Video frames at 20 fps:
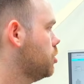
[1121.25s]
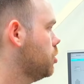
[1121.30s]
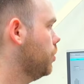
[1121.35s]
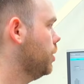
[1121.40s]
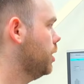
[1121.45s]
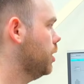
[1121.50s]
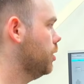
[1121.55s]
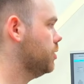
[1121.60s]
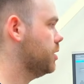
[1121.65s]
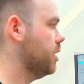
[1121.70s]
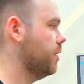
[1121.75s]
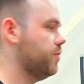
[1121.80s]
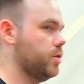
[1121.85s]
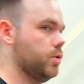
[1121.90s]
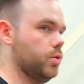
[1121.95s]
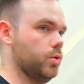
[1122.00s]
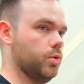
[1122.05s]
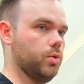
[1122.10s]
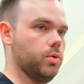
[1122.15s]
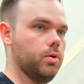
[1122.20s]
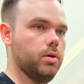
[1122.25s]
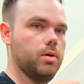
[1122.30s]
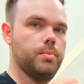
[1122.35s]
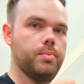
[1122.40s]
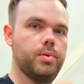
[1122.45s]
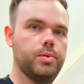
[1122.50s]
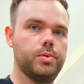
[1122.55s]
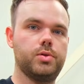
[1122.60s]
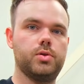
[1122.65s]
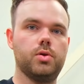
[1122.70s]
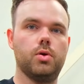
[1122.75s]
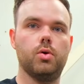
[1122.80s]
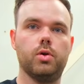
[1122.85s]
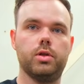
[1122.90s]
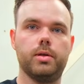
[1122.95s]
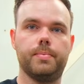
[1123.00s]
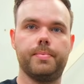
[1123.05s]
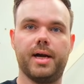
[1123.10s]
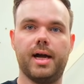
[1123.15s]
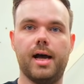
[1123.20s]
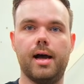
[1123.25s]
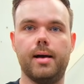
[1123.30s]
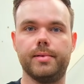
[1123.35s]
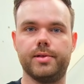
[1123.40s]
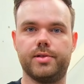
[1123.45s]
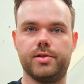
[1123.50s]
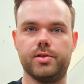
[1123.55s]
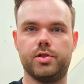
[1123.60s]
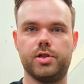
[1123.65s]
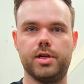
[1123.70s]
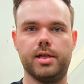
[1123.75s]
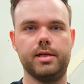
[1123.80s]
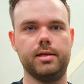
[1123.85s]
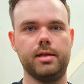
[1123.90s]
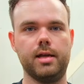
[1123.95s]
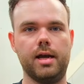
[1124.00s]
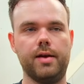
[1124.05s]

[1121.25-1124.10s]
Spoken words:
we don't have to put all the parameters in